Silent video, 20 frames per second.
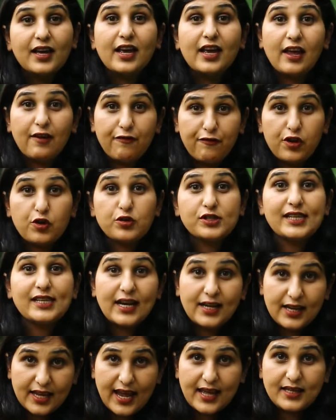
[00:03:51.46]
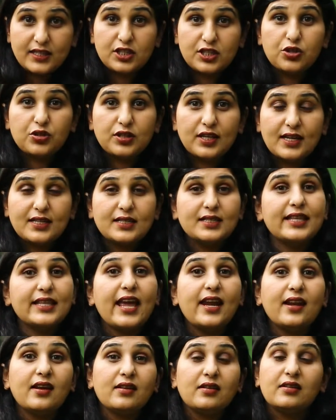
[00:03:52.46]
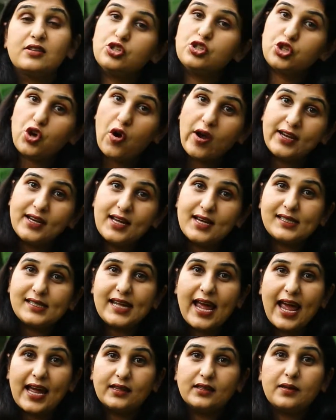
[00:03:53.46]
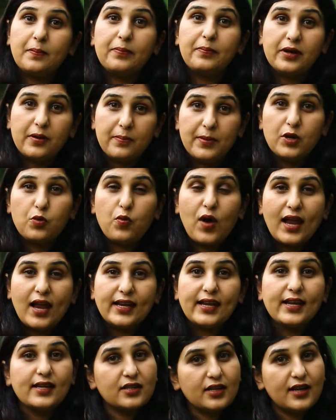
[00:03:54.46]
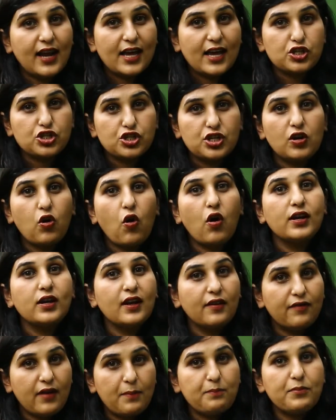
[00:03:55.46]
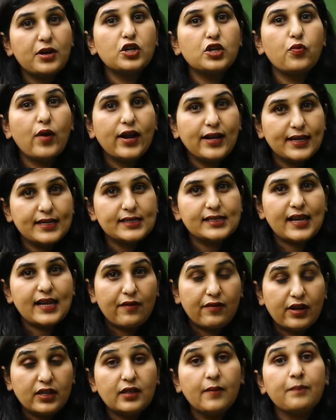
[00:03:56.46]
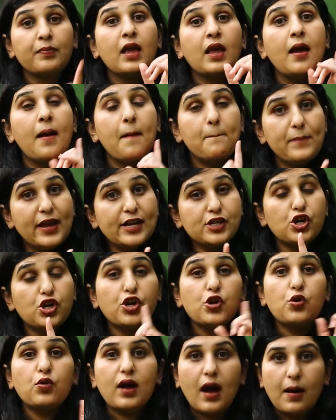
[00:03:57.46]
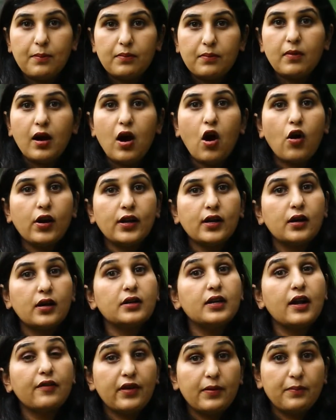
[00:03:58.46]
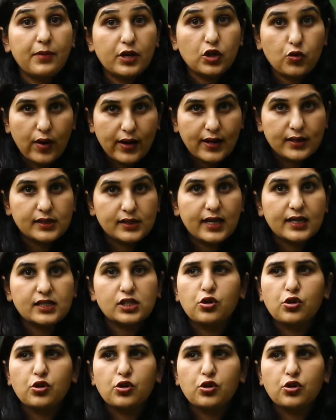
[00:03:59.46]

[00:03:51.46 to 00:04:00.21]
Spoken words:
If you said yes to this, then join us at the Pyramid Valley International on November 27th. Make sure you come on November 26th